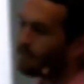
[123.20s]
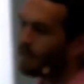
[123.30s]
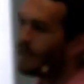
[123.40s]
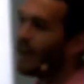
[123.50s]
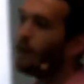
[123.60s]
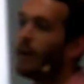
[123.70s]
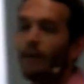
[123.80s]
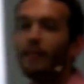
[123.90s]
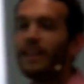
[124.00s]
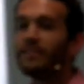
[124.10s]
Now,
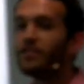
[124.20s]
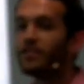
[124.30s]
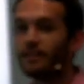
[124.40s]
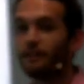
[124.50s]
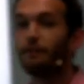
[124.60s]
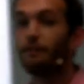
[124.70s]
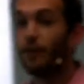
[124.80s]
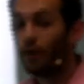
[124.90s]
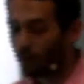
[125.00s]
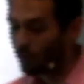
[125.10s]
these are just a
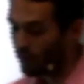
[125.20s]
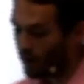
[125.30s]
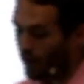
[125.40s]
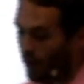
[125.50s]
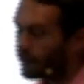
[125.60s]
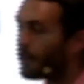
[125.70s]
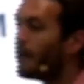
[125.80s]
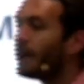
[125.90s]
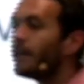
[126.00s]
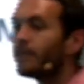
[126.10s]
few of the
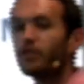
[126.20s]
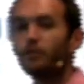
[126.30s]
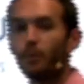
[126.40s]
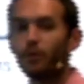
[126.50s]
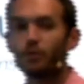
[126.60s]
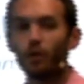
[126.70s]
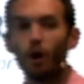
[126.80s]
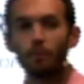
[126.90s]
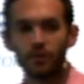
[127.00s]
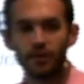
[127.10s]
many of the spiritual
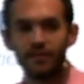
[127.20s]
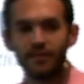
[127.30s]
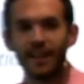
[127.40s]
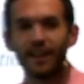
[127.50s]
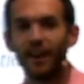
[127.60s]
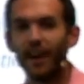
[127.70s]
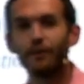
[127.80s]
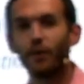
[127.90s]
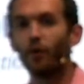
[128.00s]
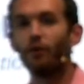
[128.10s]
options that are kind of
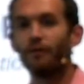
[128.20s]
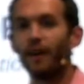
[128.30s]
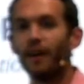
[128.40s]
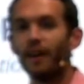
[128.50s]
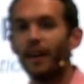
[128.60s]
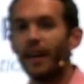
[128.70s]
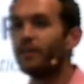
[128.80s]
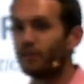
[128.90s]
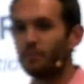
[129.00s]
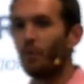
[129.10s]
on offer in the
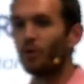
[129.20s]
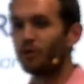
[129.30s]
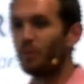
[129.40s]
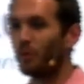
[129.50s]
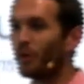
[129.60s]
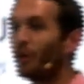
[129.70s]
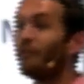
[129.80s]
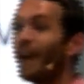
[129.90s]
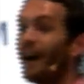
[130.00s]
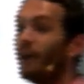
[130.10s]
smorgasbord of
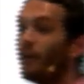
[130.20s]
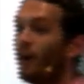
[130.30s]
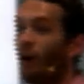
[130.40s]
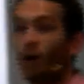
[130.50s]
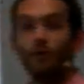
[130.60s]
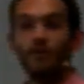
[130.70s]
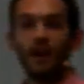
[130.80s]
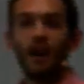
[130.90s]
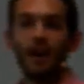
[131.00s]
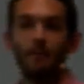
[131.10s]
our own
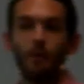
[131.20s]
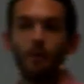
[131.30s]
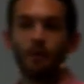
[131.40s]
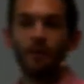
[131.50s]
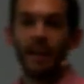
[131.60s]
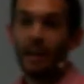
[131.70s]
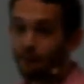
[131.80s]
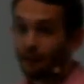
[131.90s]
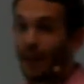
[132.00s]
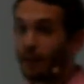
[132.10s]
time. Or if,
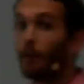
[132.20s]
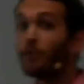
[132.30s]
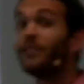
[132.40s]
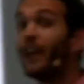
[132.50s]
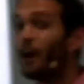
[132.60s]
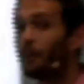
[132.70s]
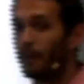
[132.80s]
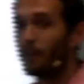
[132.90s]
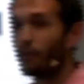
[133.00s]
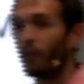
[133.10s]
like most young people
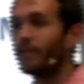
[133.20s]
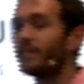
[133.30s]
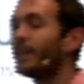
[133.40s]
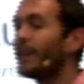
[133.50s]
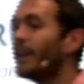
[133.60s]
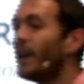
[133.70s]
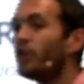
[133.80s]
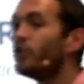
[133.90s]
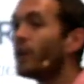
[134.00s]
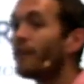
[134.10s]
growing today, you
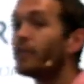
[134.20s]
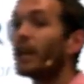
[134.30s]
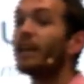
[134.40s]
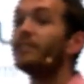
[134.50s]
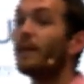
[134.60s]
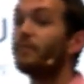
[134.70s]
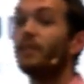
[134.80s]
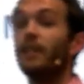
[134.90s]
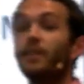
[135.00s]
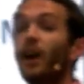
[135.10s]
don't have to accept an
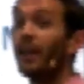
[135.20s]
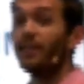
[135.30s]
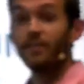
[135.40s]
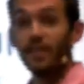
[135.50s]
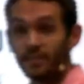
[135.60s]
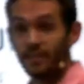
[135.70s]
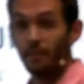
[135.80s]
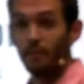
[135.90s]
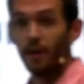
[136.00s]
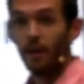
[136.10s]
entire system,
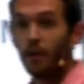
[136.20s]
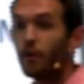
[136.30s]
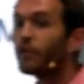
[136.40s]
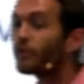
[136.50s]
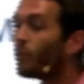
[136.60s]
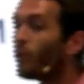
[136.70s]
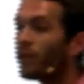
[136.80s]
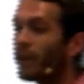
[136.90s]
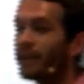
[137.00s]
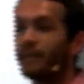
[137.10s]
you just walk
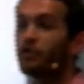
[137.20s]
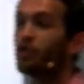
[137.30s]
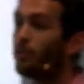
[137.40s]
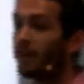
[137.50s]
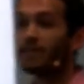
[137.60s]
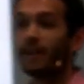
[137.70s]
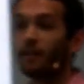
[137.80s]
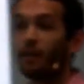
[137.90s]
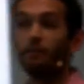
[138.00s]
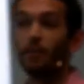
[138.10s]
into the shopping center
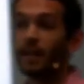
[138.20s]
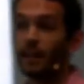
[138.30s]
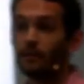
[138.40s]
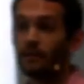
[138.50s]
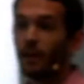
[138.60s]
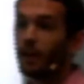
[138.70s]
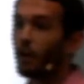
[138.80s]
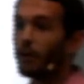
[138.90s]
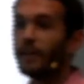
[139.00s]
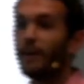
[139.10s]
of beliefs,
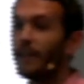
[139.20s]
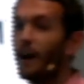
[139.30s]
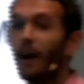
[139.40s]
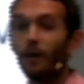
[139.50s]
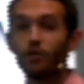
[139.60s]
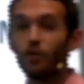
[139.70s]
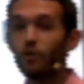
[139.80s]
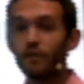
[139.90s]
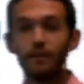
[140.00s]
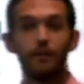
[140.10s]
going down the aisle,
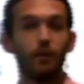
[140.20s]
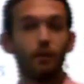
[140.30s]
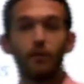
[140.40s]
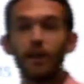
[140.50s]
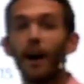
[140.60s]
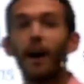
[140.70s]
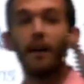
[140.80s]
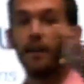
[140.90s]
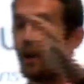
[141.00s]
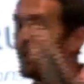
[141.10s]
choosing for your own cart
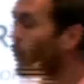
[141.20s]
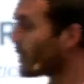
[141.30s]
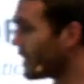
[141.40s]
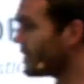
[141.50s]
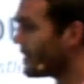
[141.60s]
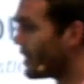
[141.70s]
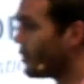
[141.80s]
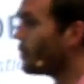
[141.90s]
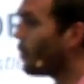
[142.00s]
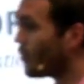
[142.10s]
what it is that you
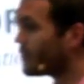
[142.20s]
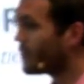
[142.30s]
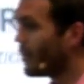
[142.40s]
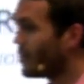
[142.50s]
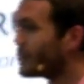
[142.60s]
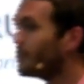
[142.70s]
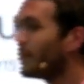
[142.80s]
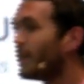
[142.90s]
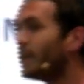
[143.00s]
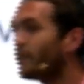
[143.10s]
want to
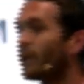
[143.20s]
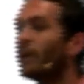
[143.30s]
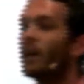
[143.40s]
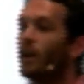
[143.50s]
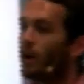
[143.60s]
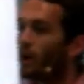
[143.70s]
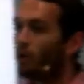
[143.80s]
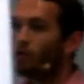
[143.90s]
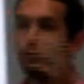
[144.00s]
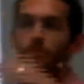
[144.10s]
believe, a
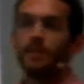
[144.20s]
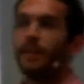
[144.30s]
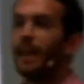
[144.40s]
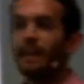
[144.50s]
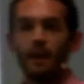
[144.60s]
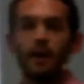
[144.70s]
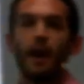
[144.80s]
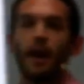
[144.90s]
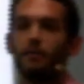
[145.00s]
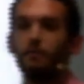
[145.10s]
grouped together kind
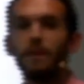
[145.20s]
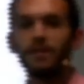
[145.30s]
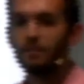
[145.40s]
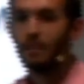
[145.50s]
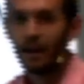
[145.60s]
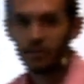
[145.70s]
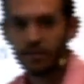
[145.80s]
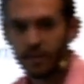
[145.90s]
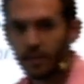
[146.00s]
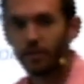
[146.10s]
of mismatched
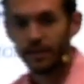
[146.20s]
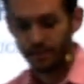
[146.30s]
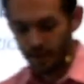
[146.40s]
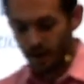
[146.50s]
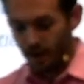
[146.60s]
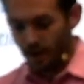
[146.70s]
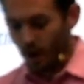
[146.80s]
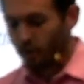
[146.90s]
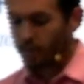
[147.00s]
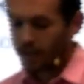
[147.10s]
series
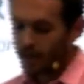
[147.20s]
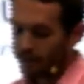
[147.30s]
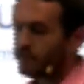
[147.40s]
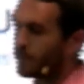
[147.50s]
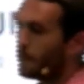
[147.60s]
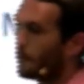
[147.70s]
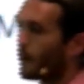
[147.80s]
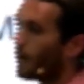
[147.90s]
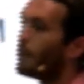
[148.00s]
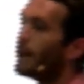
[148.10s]
of beliefs, or
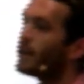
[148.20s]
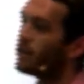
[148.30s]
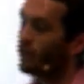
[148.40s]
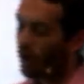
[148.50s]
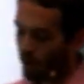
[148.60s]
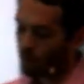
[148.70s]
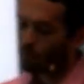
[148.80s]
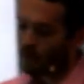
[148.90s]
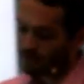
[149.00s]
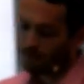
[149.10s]
make it your own
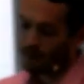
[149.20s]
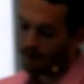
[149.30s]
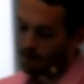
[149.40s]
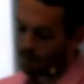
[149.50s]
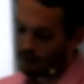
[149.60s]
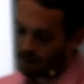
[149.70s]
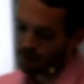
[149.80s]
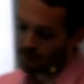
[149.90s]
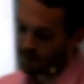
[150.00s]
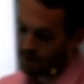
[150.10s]
recipe for religious
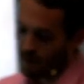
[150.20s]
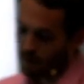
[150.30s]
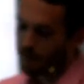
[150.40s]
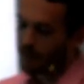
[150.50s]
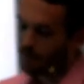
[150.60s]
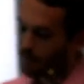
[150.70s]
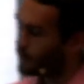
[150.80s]
beliefs.